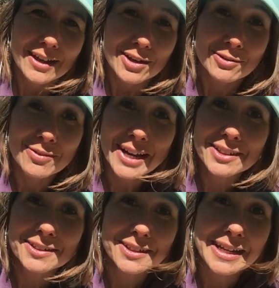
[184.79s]

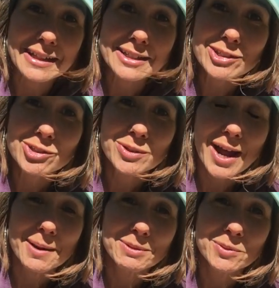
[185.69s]
regularly, at least 2
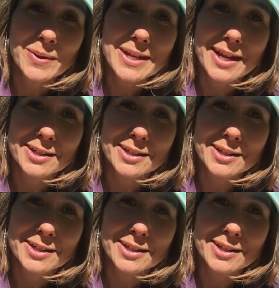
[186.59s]
times a week,